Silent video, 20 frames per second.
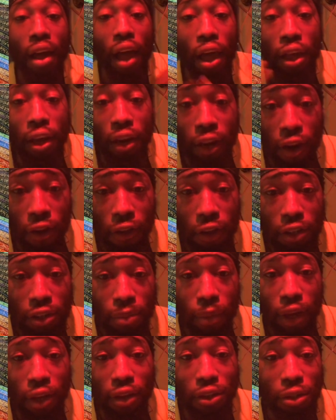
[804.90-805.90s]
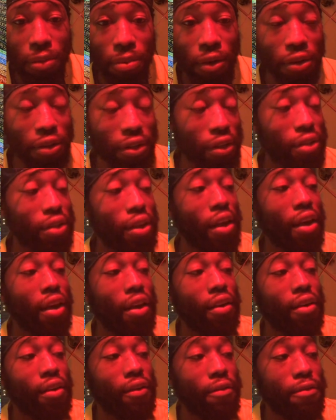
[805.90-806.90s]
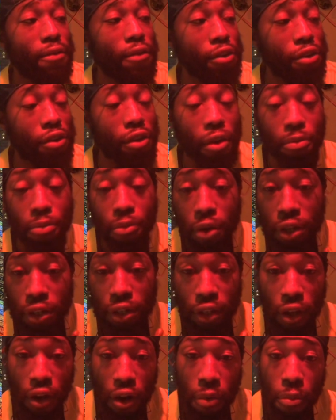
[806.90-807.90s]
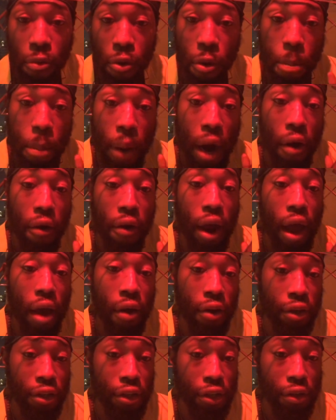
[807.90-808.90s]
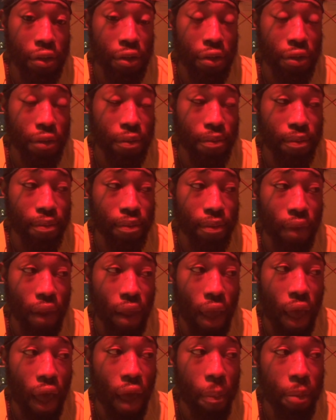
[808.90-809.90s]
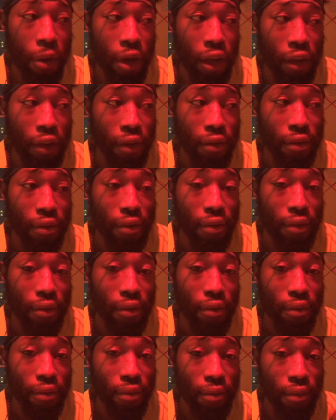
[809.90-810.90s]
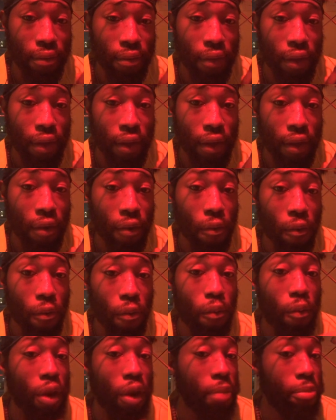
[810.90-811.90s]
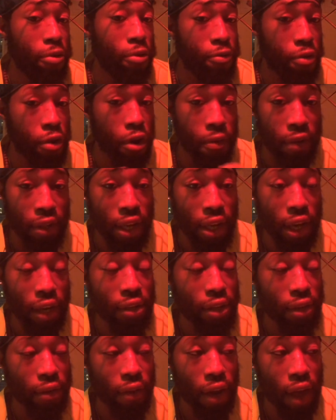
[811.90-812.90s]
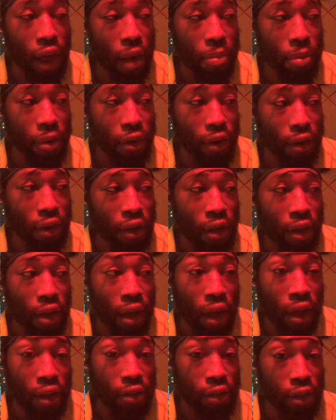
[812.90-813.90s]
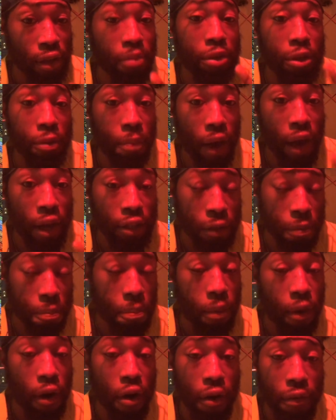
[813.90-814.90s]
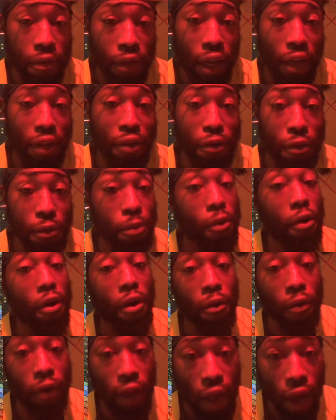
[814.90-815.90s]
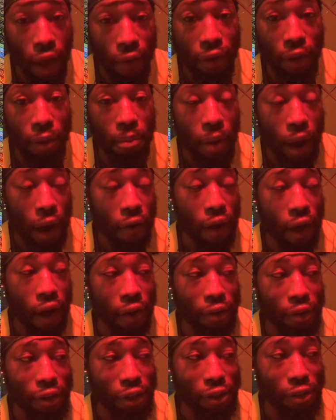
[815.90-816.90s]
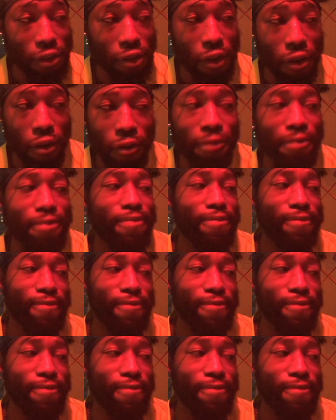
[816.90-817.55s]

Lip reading: I could care less about conspiracies. For some reason, there are more power outages happening way before even Texas even happened. And some spots, part of Texas, were already having power outages. So,